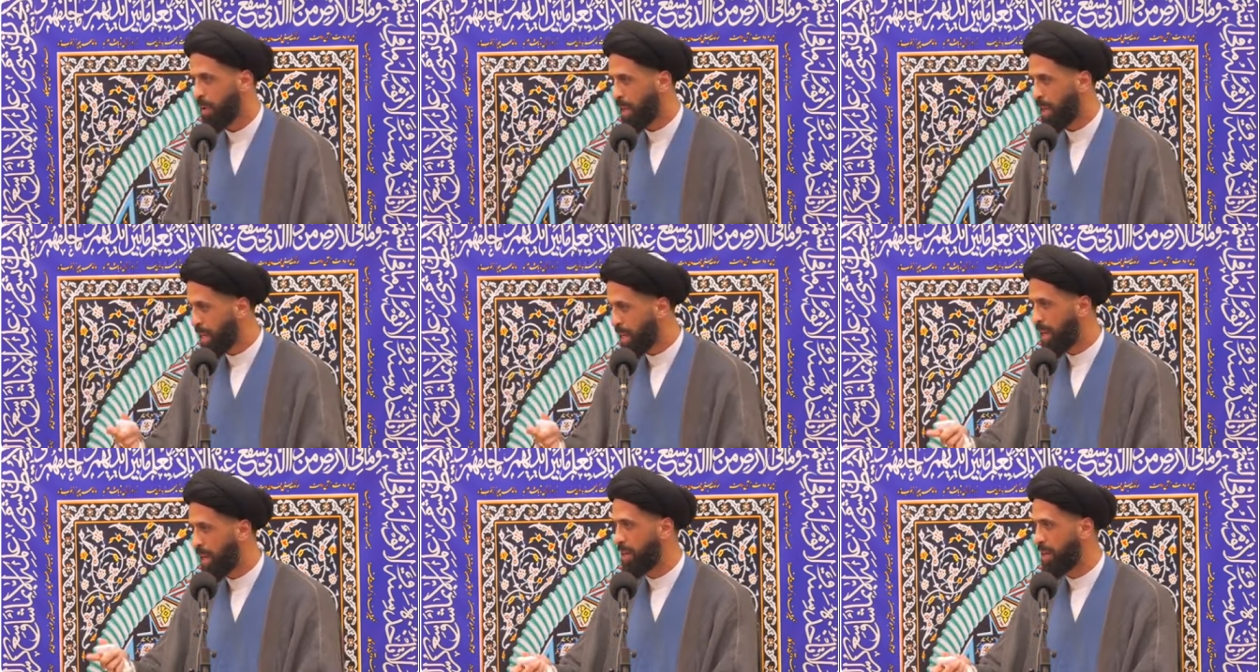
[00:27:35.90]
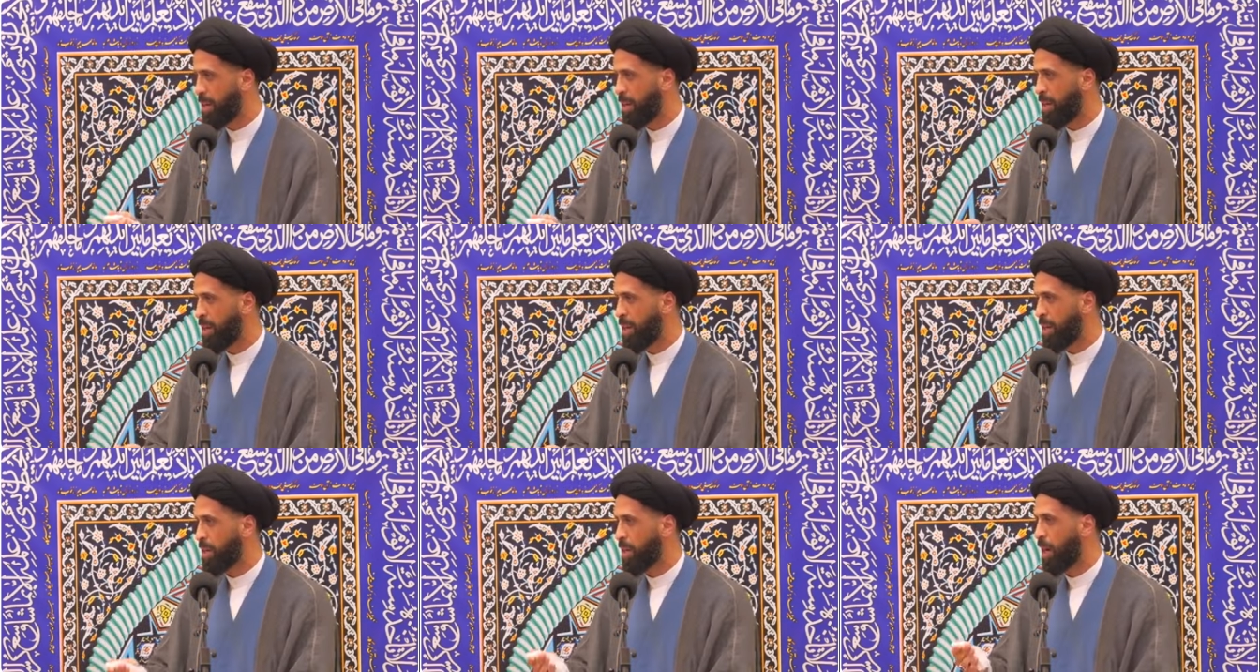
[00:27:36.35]
Again,
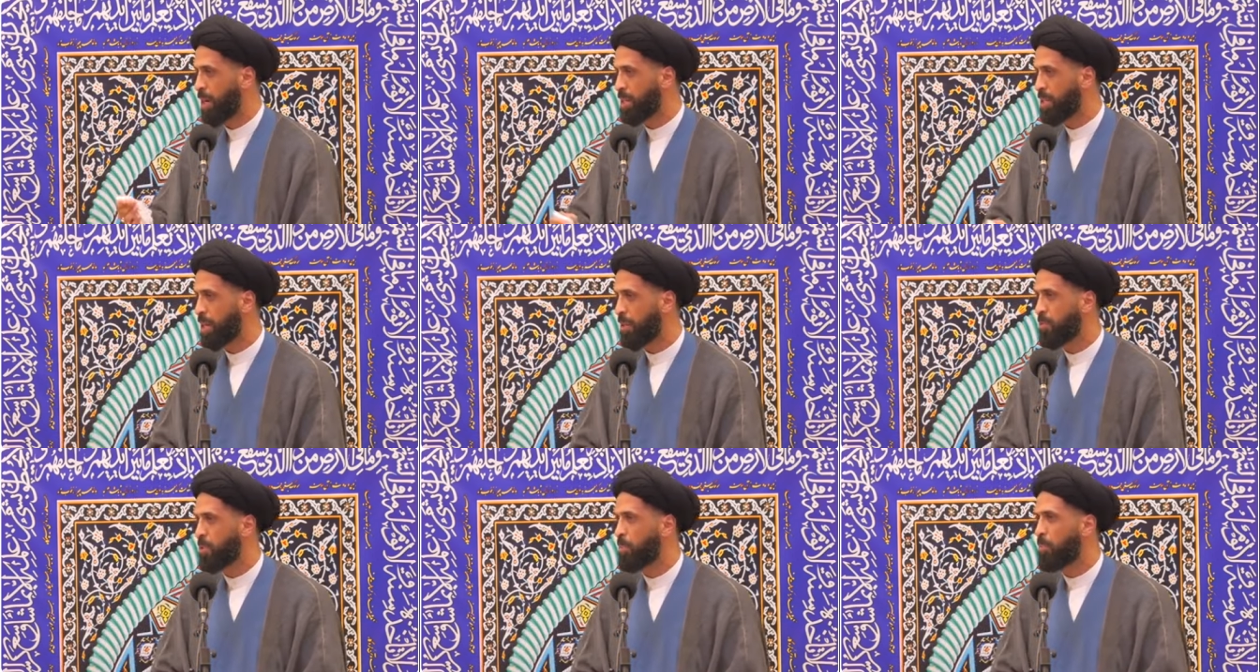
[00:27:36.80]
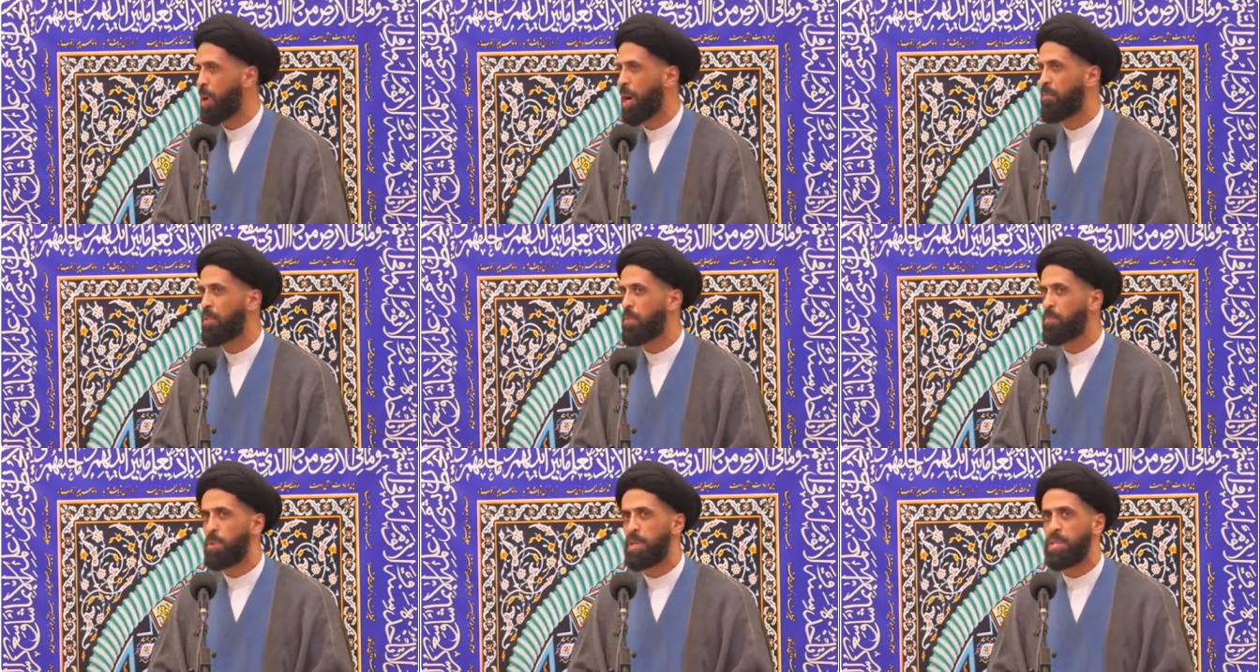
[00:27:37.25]
God tells the
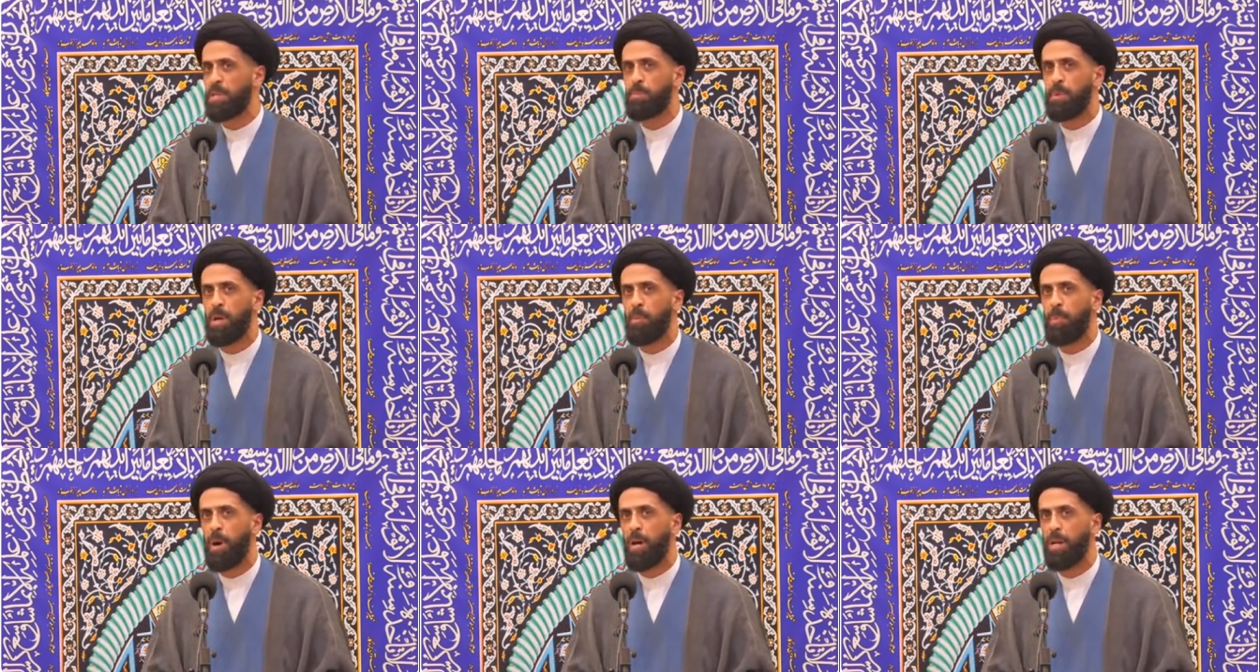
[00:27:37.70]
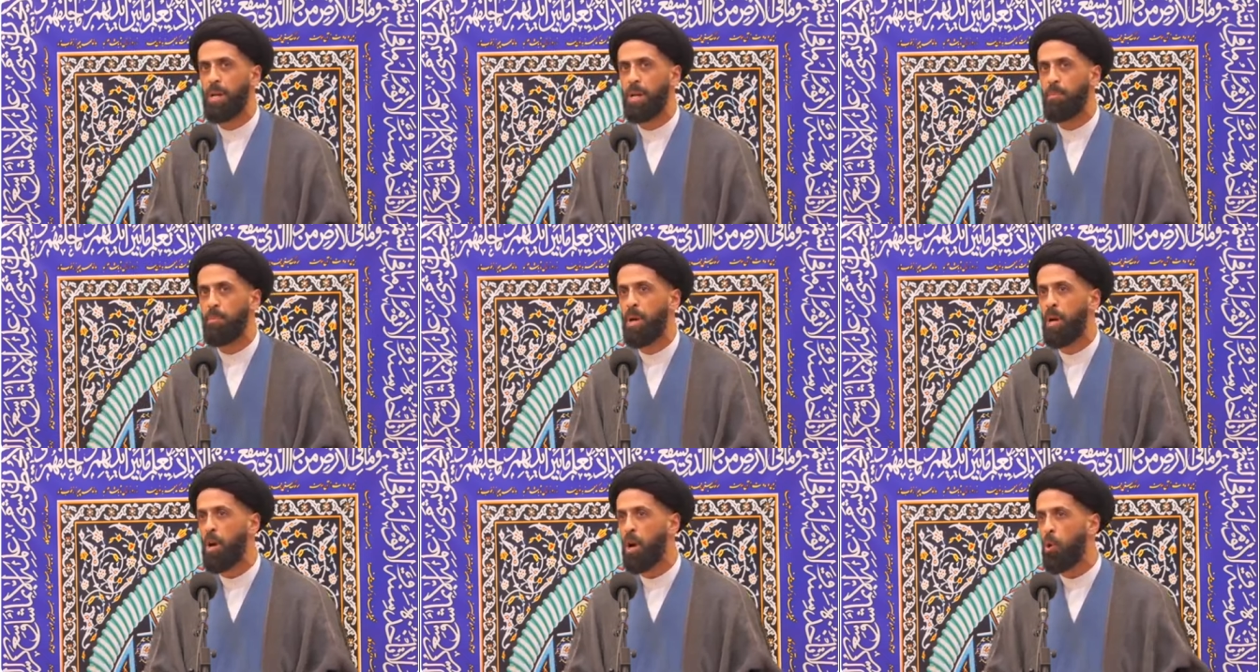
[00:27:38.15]
Prophet, peace be upon
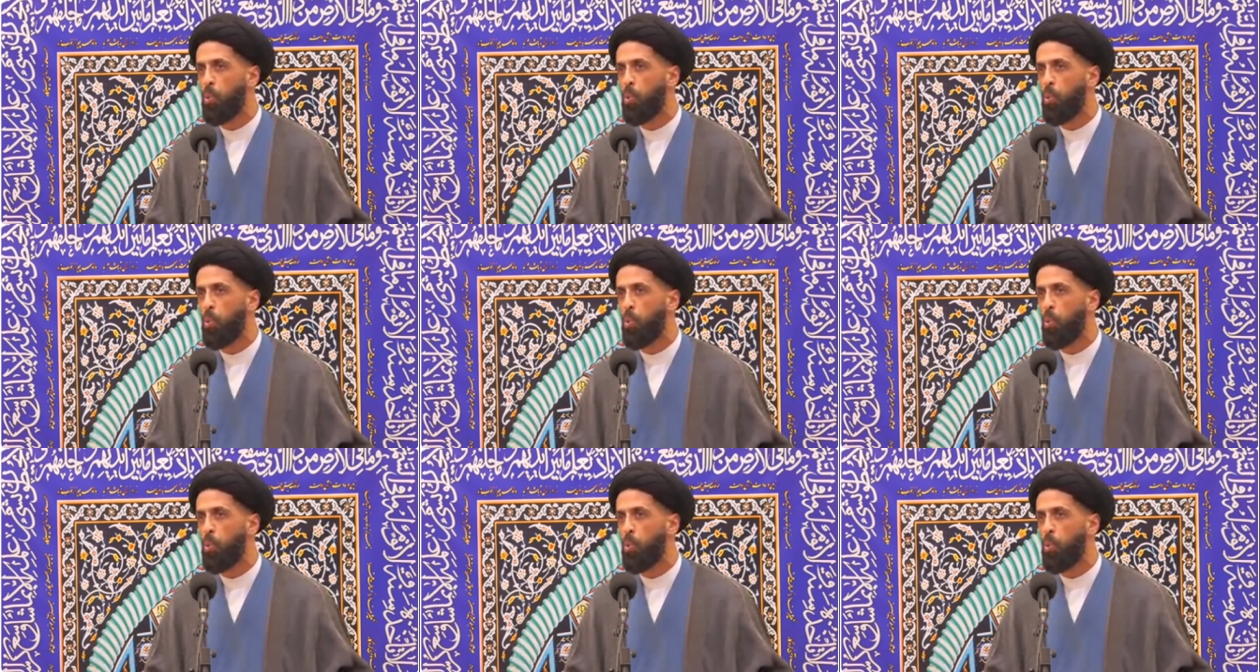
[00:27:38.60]
him,